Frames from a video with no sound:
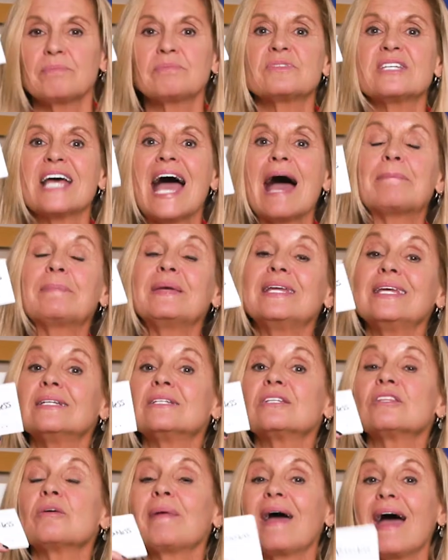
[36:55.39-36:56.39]
Tapping
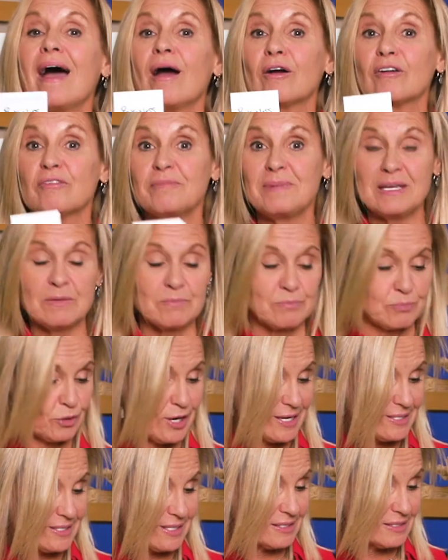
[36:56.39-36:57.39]
into the power of being
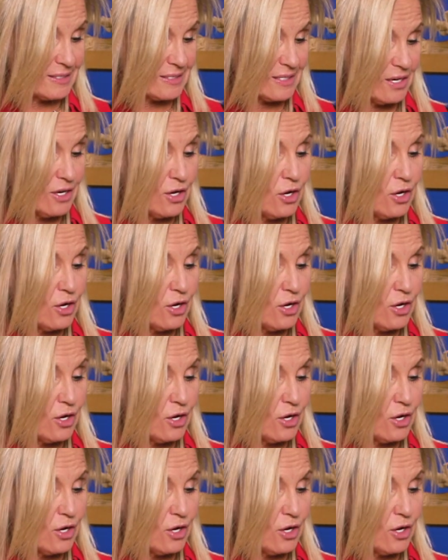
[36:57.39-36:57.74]
present.